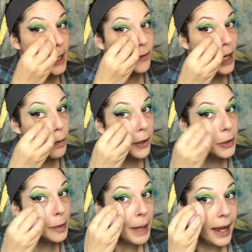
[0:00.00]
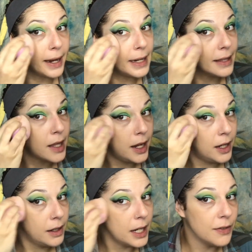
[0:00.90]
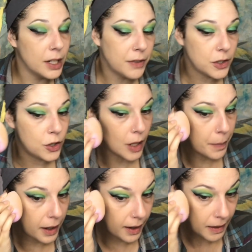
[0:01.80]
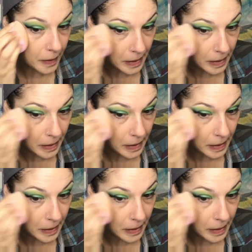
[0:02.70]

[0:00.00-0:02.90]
if they want you to pay anything, even if it's shipping,